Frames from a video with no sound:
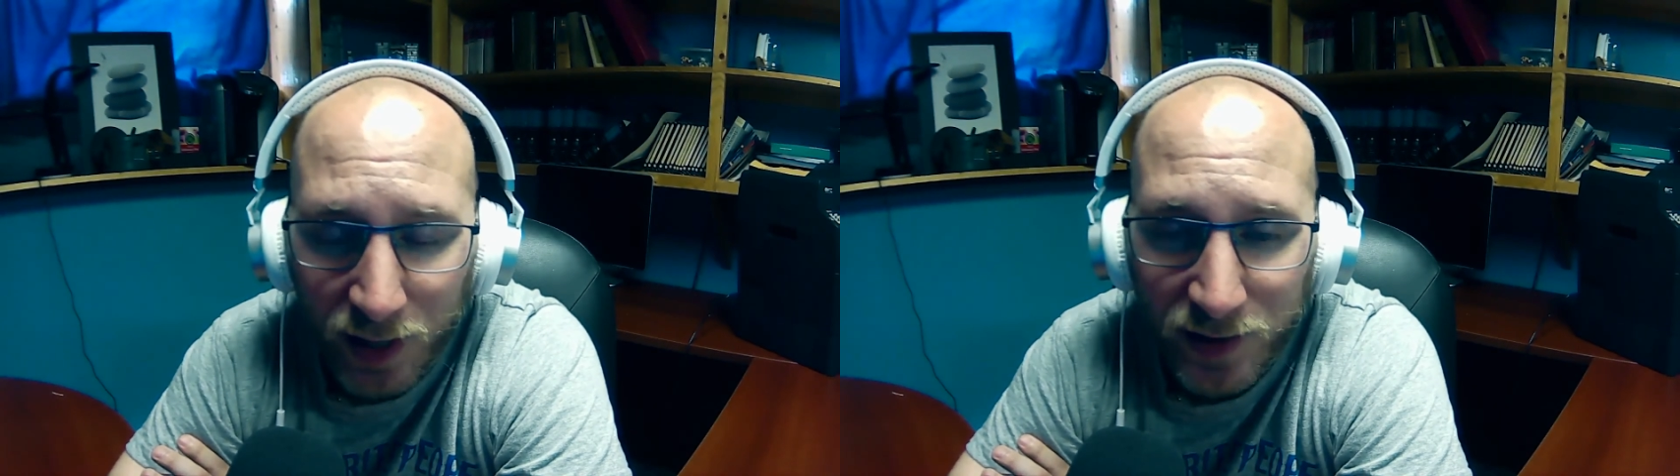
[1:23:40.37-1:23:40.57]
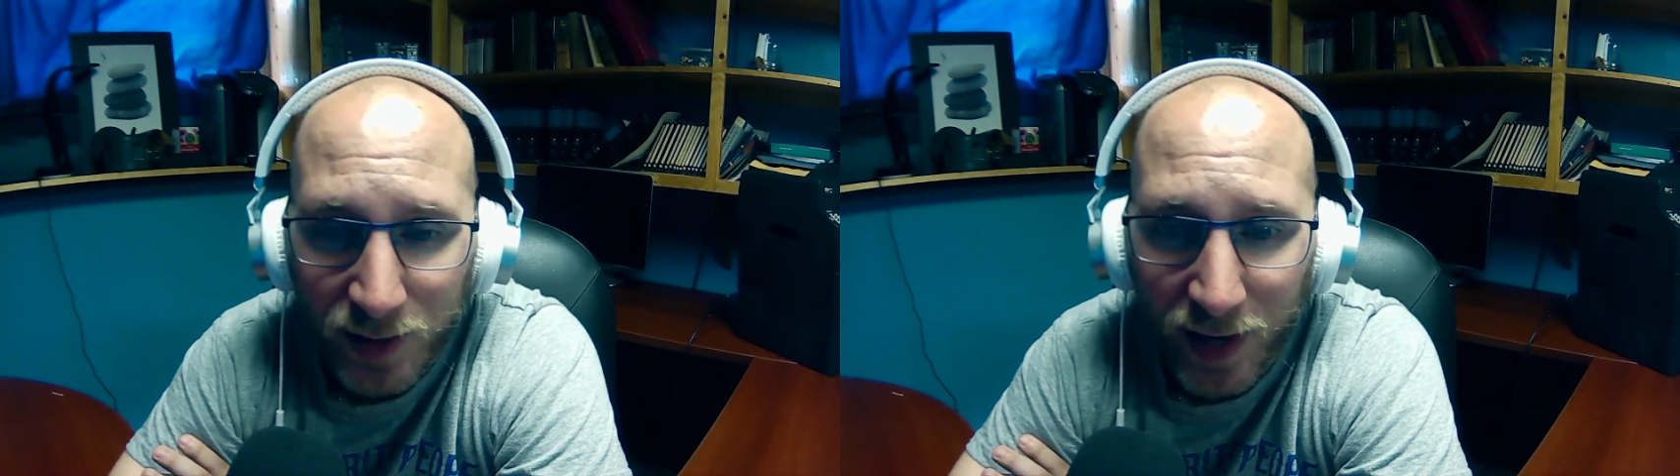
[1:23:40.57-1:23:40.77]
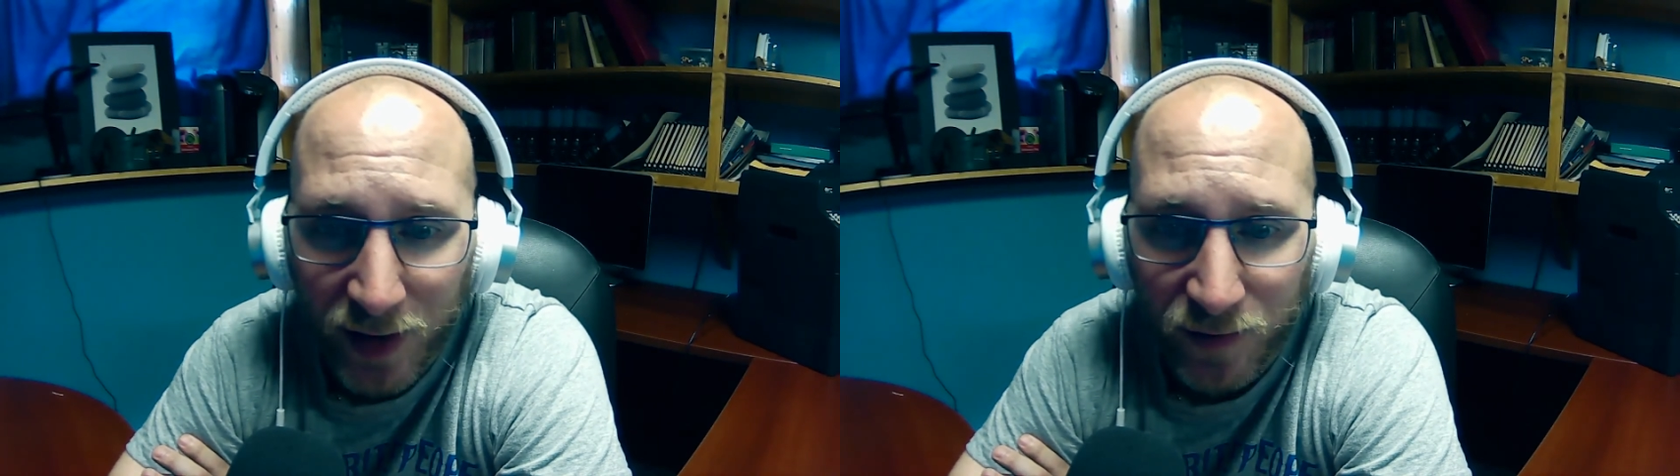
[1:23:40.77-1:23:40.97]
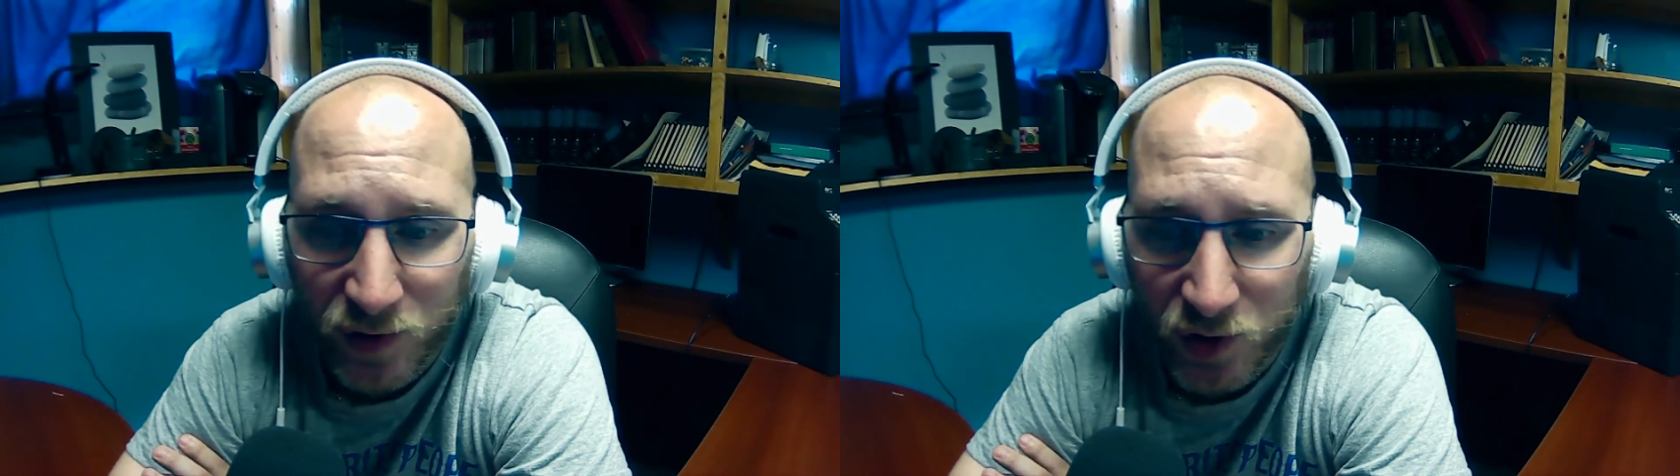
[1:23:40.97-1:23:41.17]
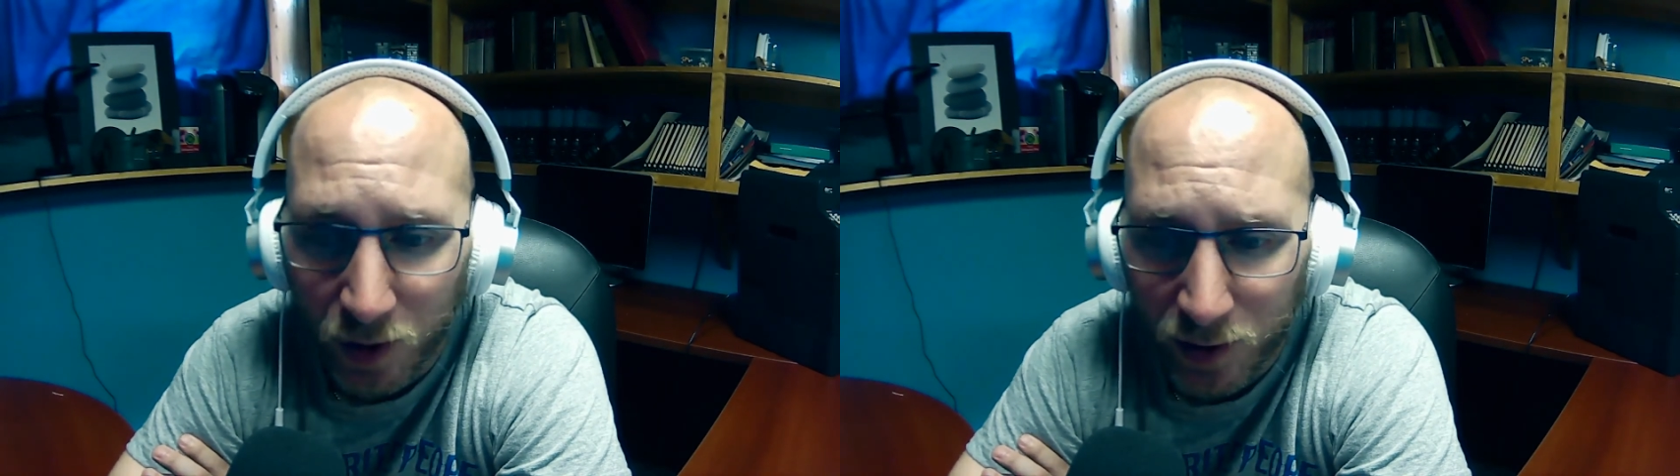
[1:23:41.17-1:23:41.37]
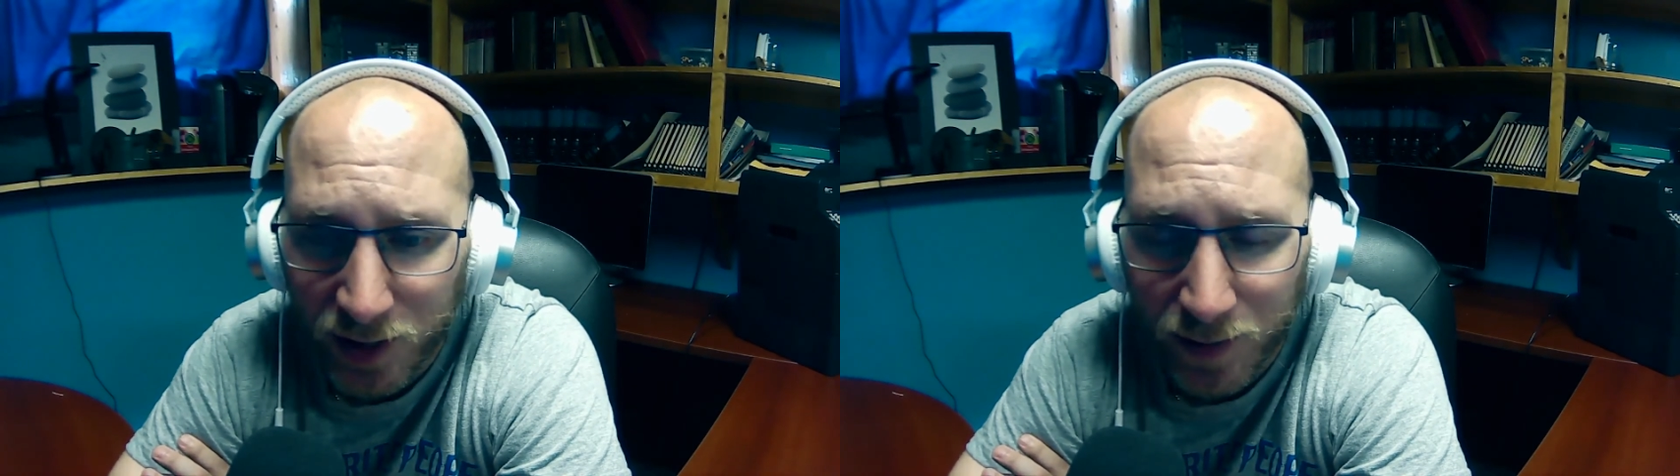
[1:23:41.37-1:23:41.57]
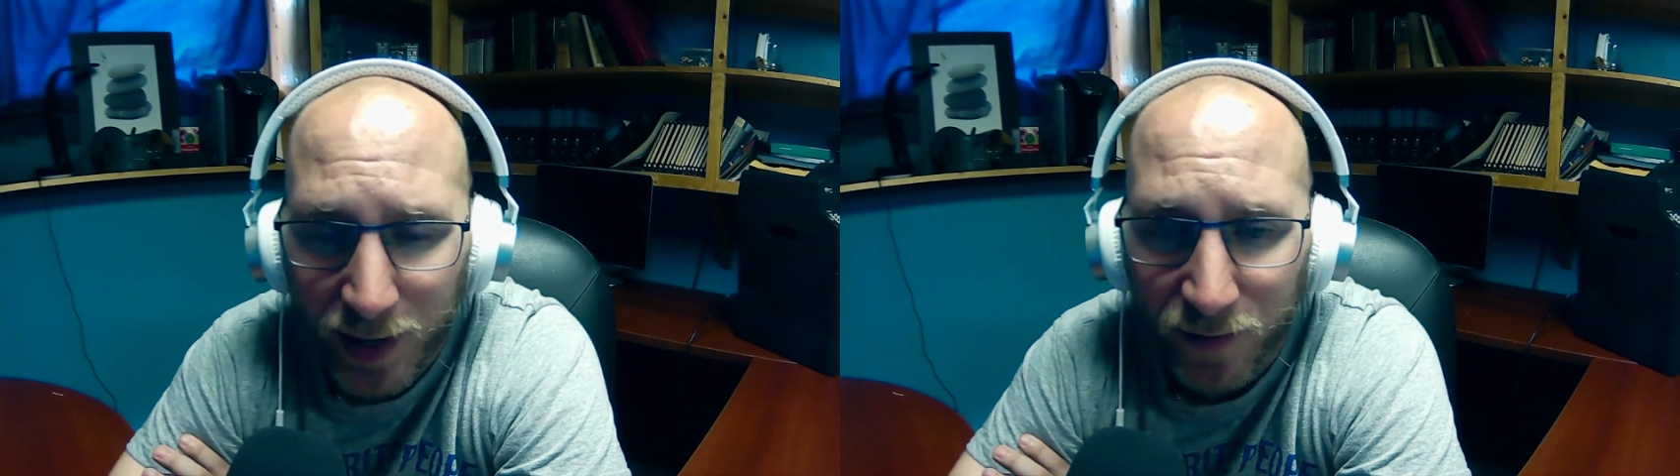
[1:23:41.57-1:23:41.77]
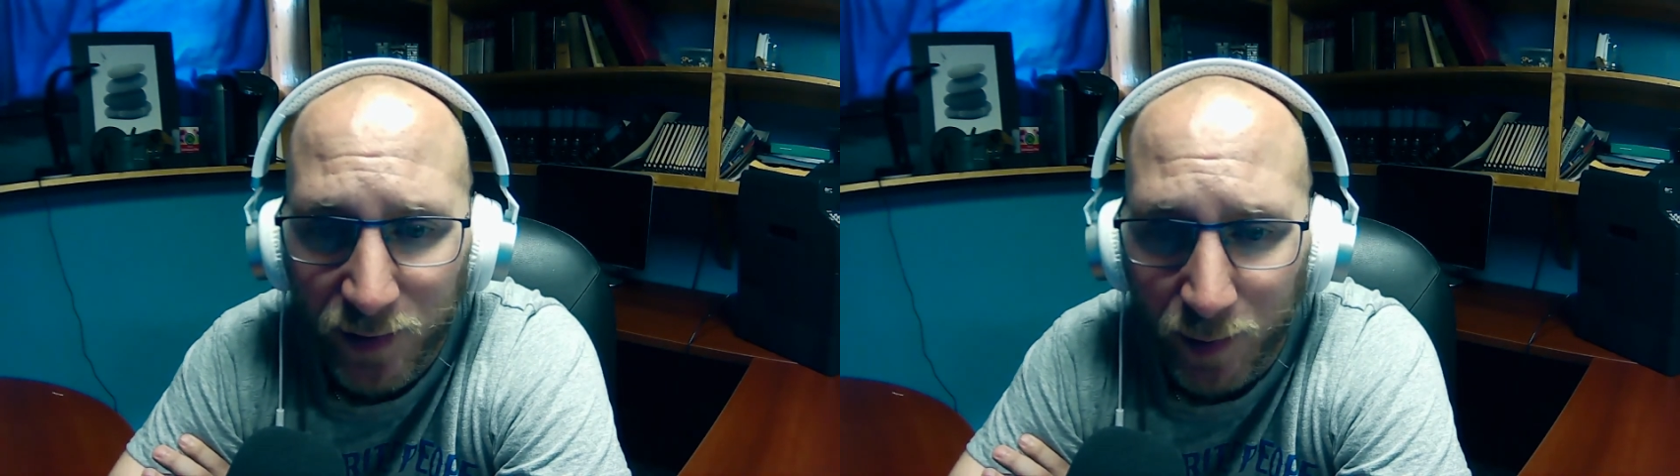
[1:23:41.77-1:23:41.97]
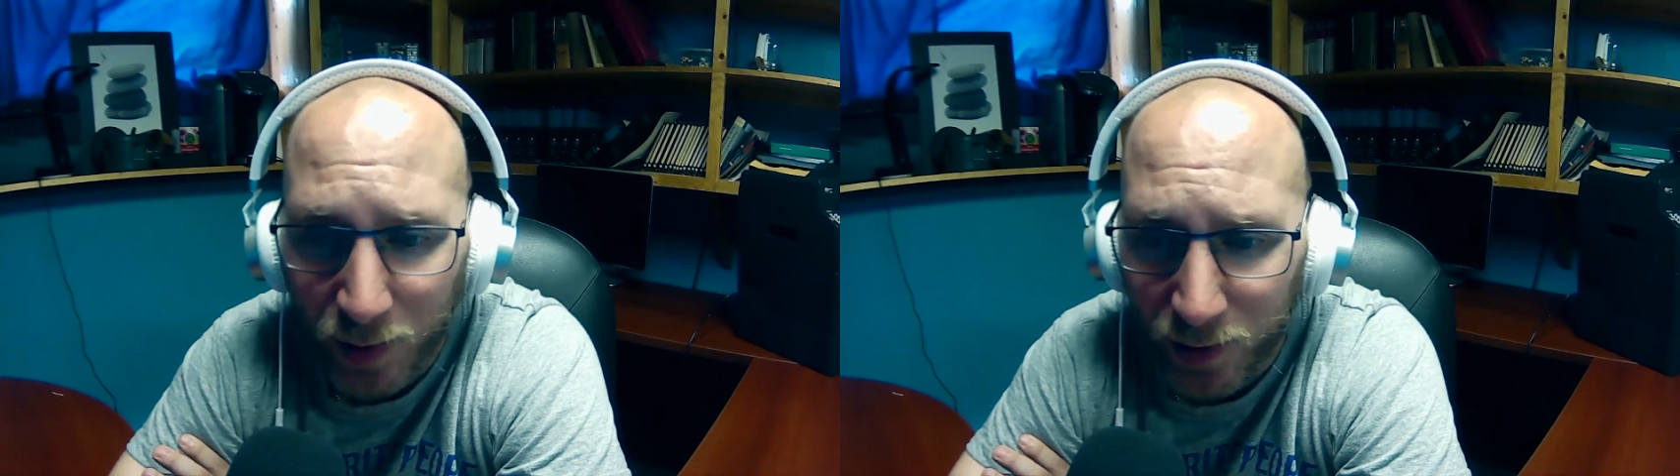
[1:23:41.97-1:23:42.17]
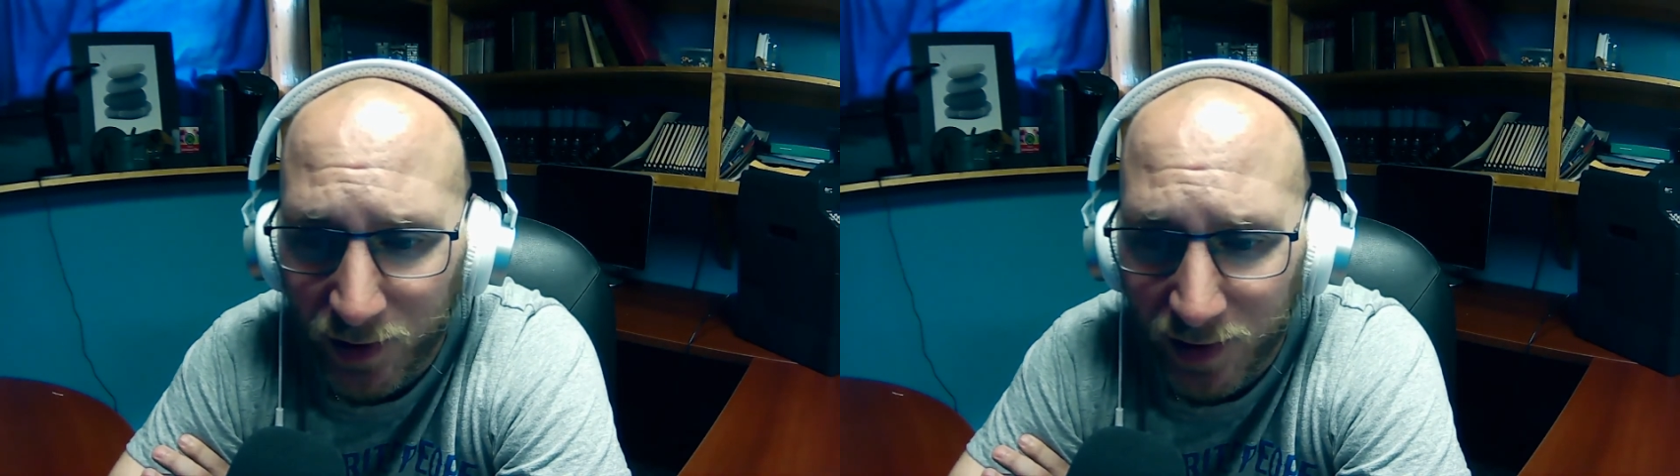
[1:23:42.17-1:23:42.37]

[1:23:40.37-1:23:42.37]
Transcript: It didn't matter if you stole, didn't matter if you murdered,